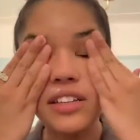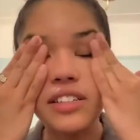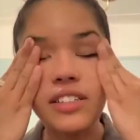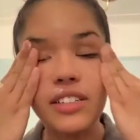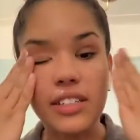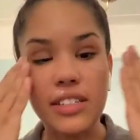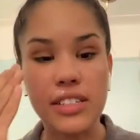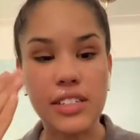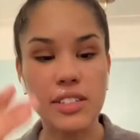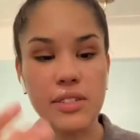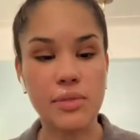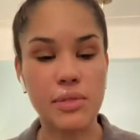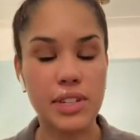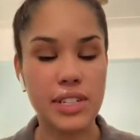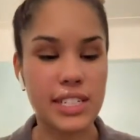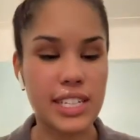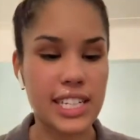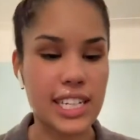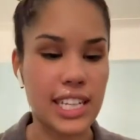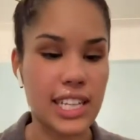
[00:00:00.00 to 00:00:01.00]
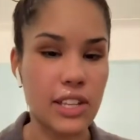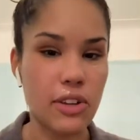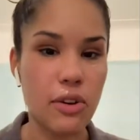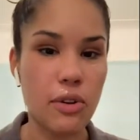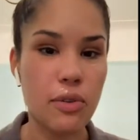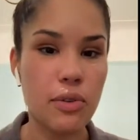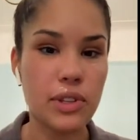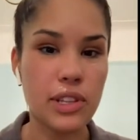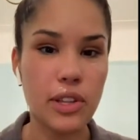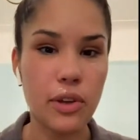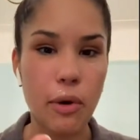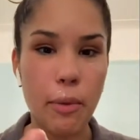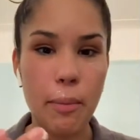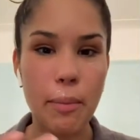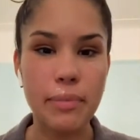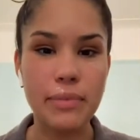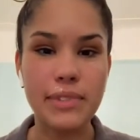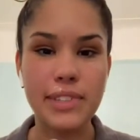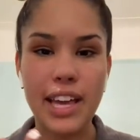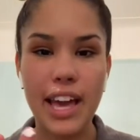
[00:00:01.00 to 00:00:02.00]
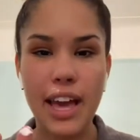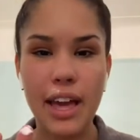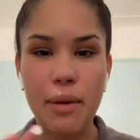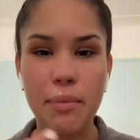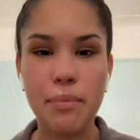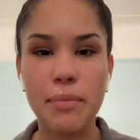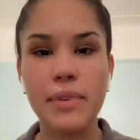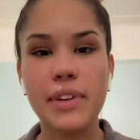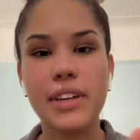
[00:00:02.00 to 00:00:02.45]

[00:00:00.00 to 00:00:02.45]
So you just wanna take a little, little dab,